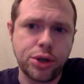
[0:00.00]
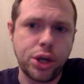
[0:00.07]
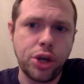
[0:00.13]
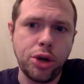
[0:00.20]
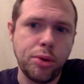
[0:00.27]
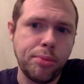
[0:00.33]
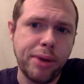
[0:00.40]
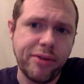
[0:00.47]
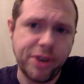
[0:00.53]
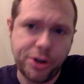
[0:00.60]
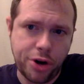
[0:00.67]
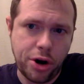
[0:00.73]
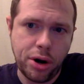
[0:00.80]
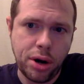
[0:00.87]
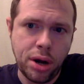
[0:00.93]
cube every
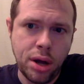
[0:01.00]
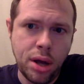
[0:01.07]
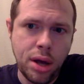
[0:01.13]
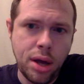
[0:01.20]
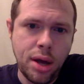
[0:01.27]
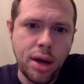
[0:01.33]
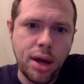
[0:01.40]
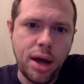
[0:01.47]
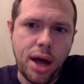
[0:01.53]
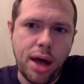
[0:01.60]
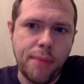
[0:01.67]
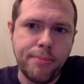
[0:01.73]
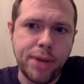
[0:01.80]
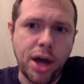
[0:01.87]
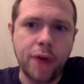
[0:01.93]
turn
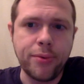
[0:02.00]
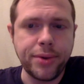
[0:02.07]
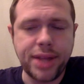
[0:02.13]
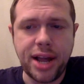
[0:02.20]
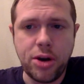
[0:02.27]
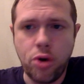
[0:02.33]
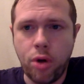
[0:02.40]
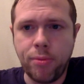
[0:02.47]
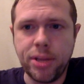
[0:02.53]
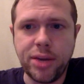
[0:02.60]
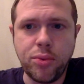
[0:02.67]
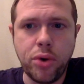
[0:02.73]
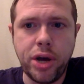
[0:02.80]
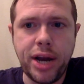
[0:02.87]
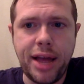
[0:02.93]
beyond what they normally
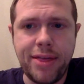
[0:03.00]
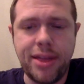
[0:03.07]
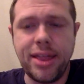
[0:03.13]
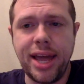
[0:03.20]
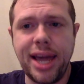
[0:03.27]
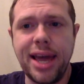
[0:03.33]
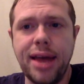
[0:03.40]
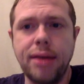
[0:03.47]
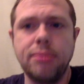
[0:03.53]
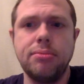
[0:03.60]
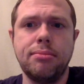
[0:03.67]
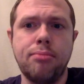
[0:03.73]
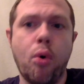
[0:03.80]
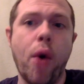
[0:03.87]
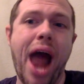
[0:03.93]
would, and then they get
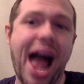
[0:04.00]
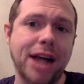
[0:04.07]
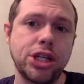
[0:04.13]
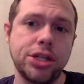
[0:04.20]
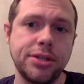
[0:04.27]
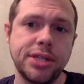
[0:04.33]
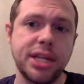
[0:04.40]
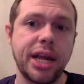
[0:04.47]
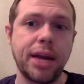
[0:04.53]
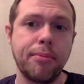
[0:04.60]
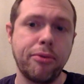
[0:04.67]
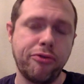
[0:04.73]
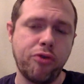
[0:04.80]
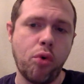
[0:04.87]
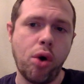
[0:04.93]
more actions that they can
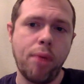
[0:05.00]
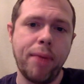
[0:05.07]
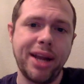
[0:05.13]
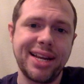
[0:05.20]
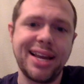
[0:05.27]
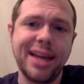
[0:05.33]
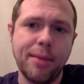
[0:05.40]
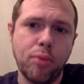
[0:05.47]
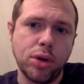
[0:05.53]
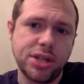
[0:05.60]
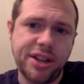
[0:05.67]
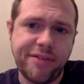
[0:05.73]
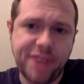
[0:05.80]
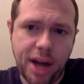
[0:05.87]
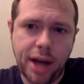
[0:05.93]
perform and can get more
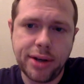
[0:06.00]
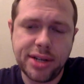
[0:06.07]
stuff done.